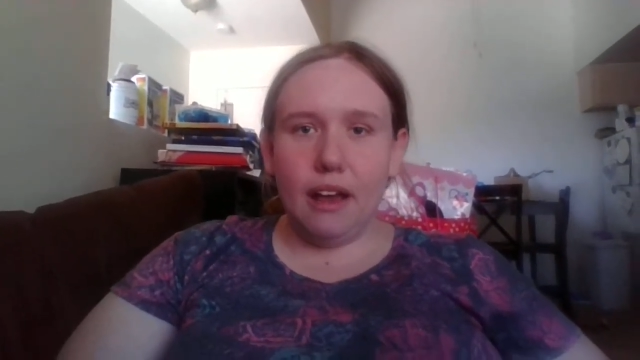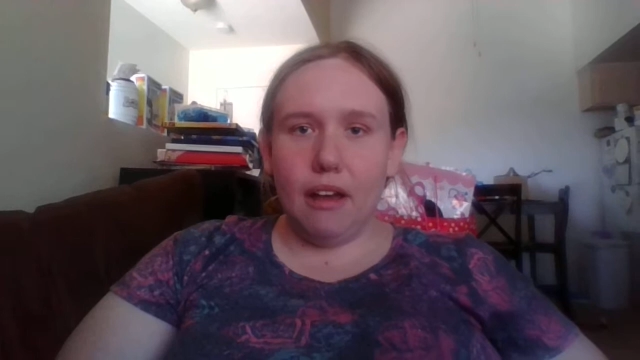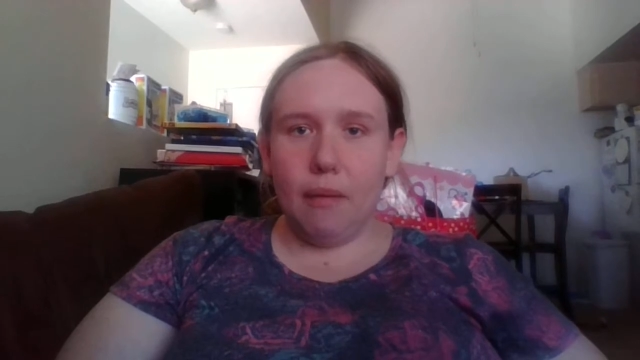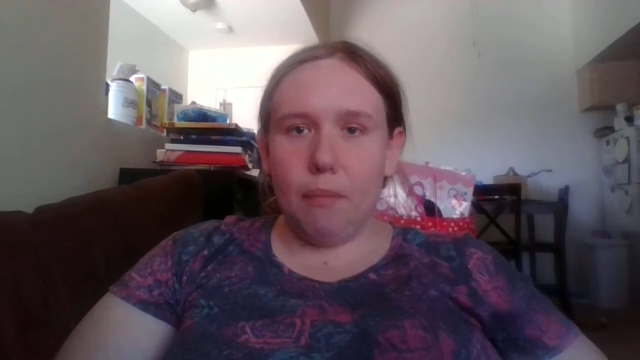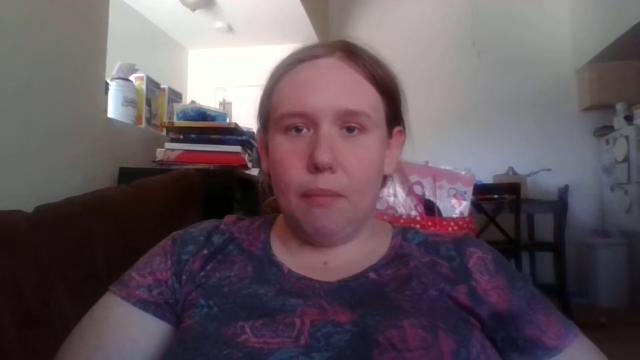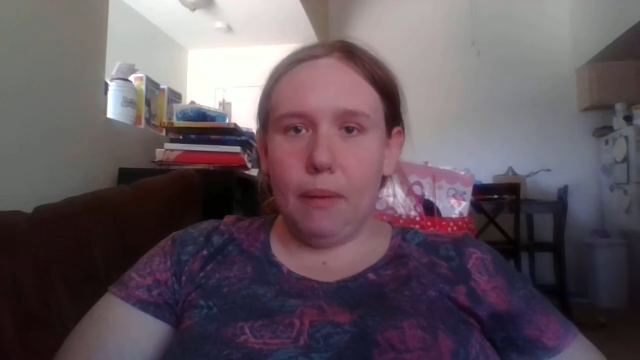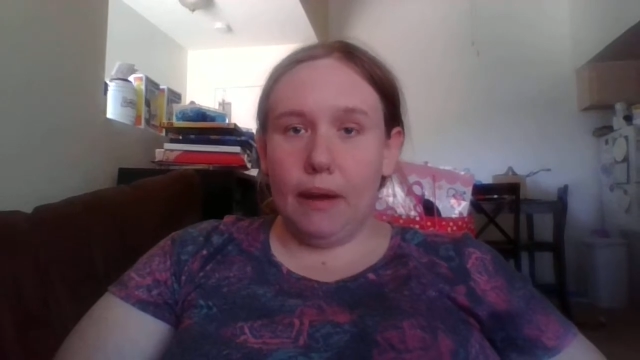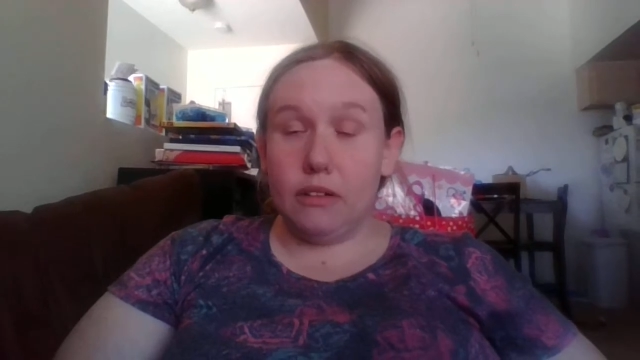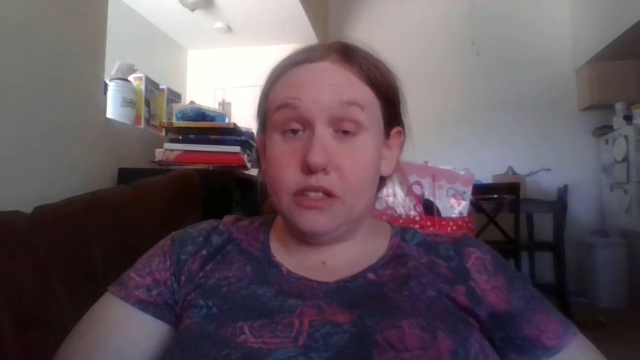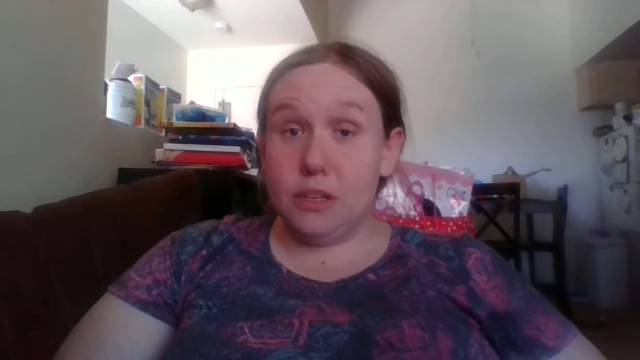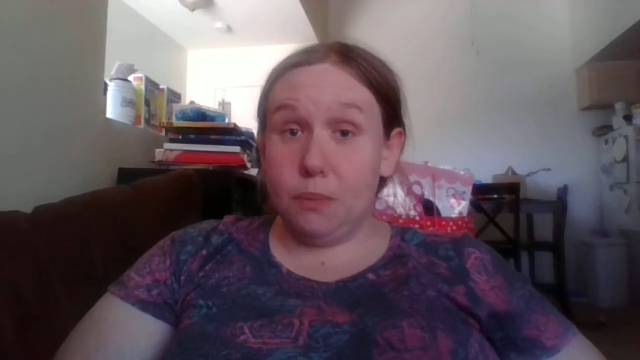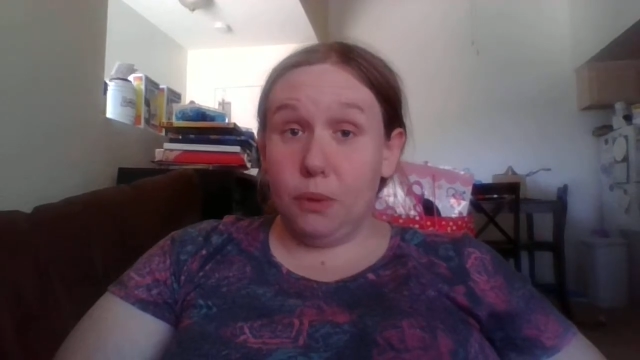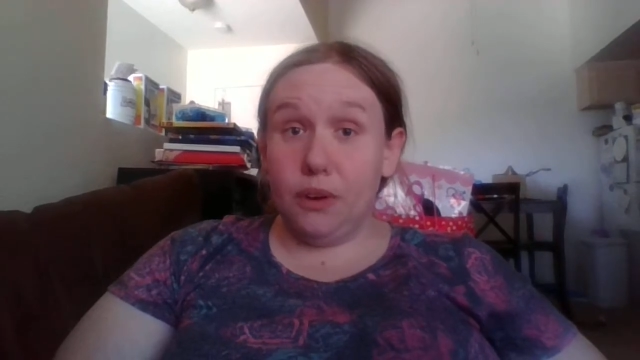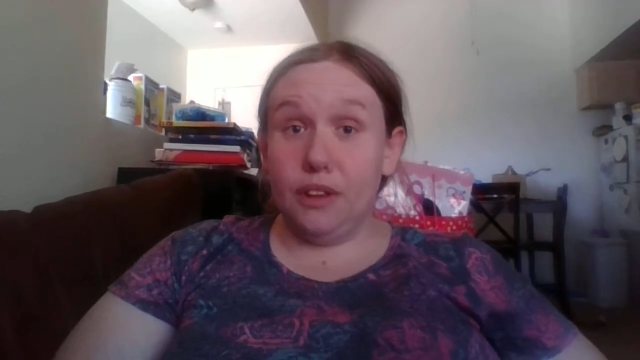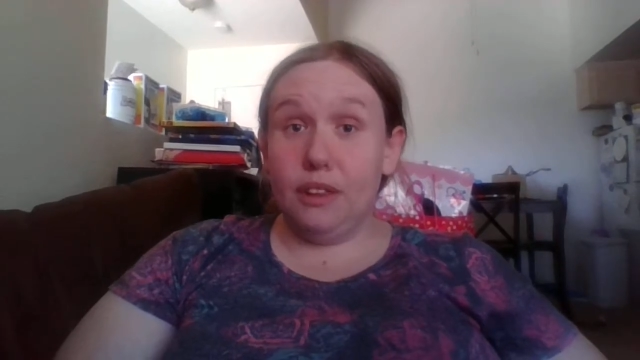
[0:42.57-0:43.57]
about
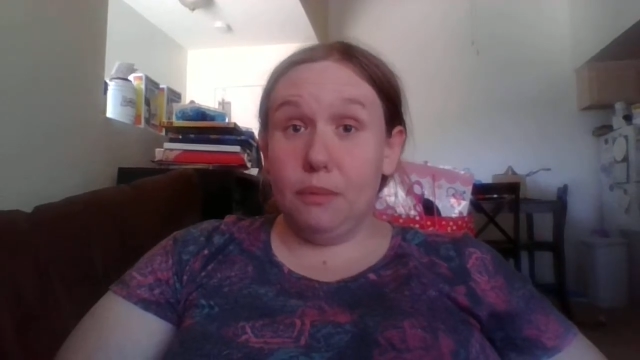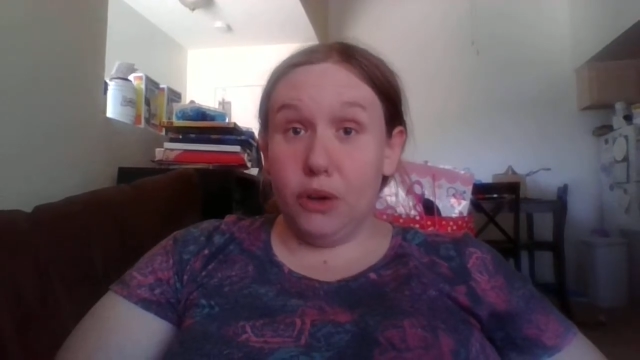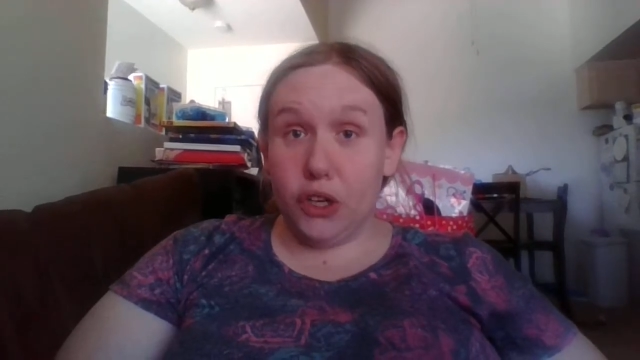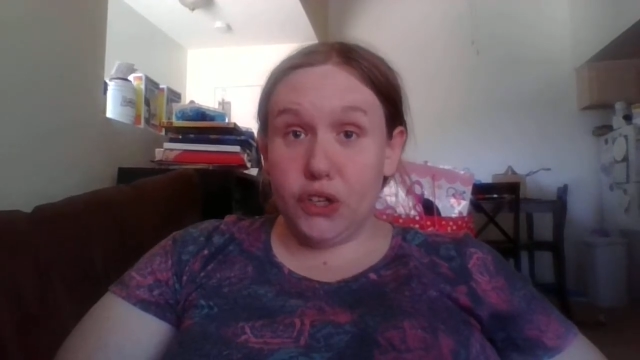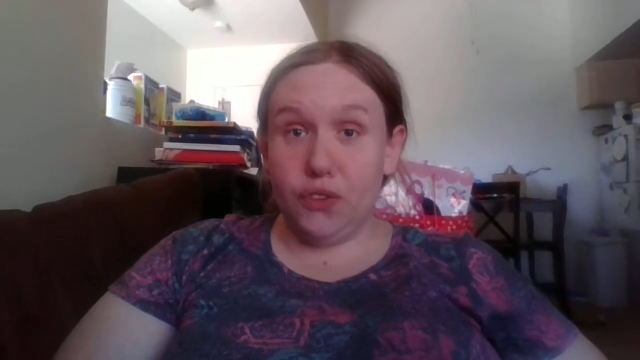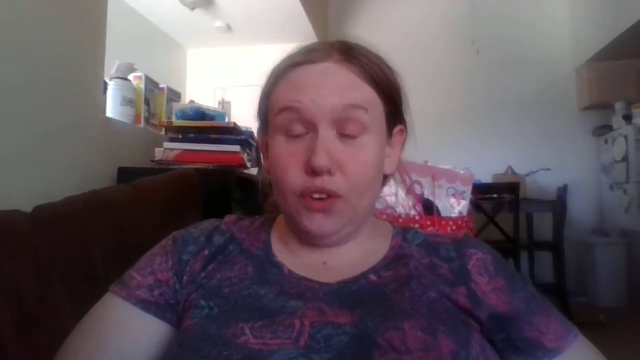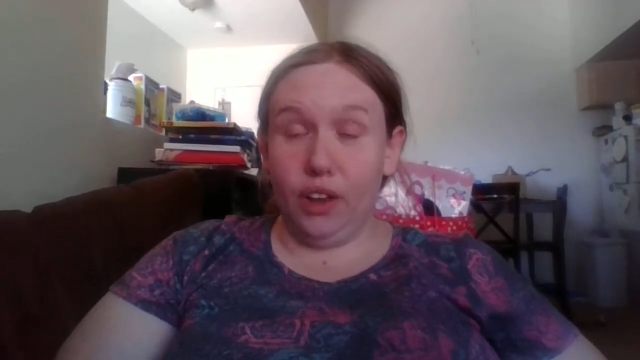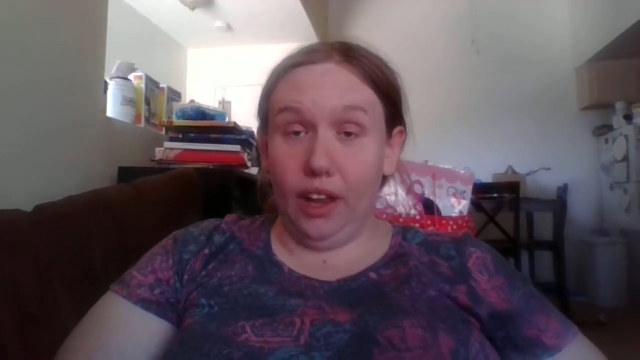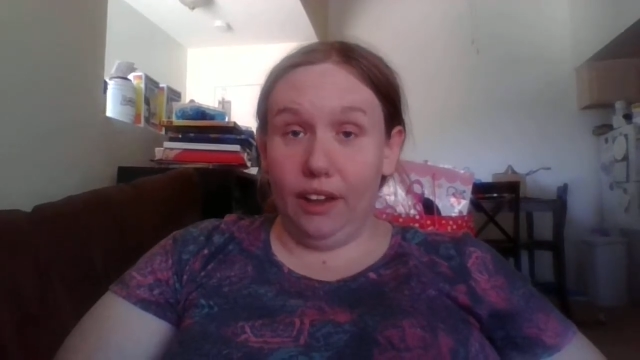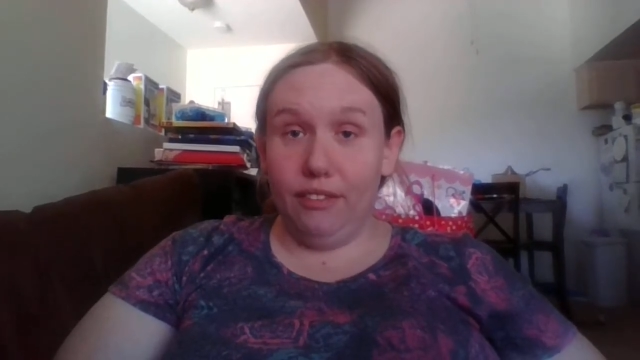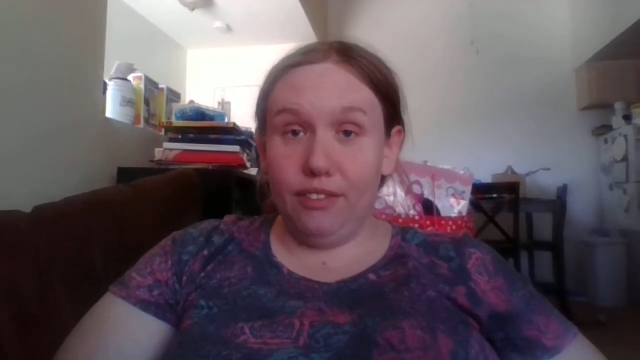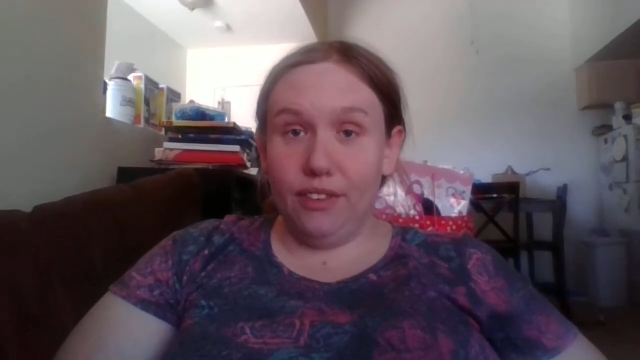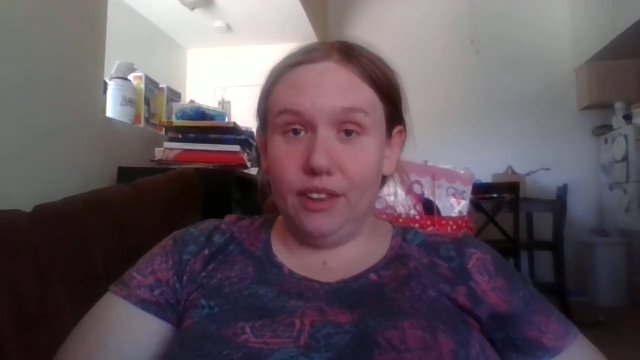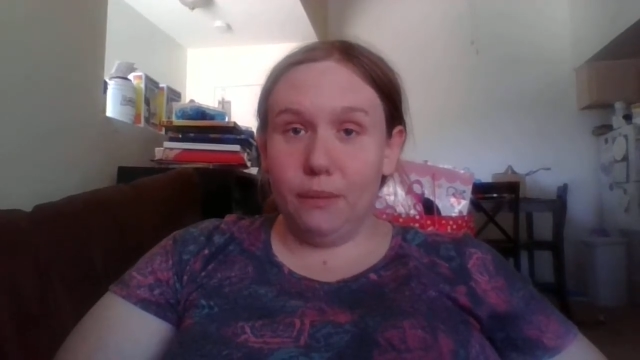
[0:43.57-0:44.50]
supporting the March for Life.